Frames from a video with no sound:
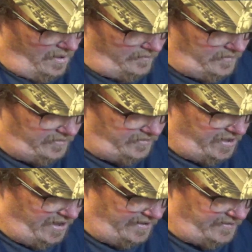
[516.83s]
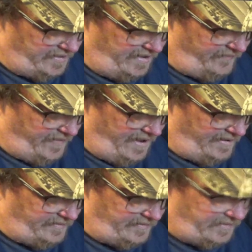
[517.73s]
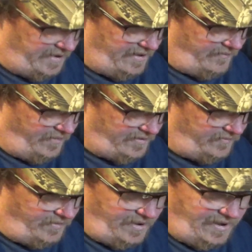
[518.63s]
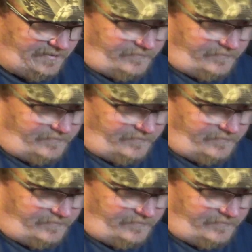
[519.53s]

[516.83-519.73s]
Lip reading: Just checking stuff out, seeing what's what.